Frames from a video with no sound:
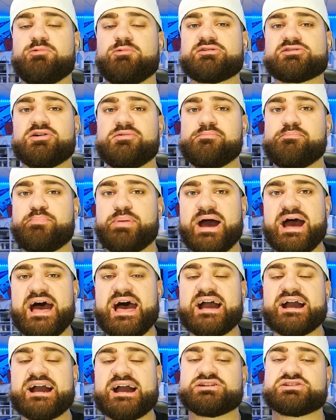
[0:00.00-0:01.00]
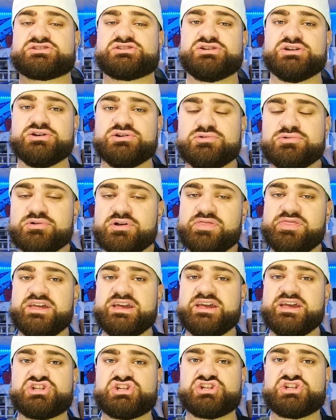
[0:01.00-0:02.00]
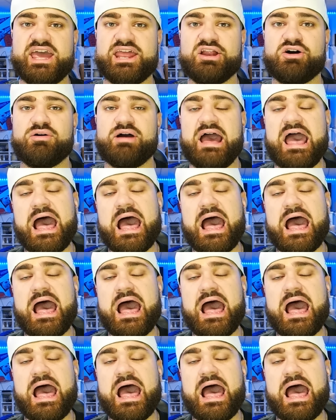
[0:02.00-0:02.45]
Welcome back to the channel.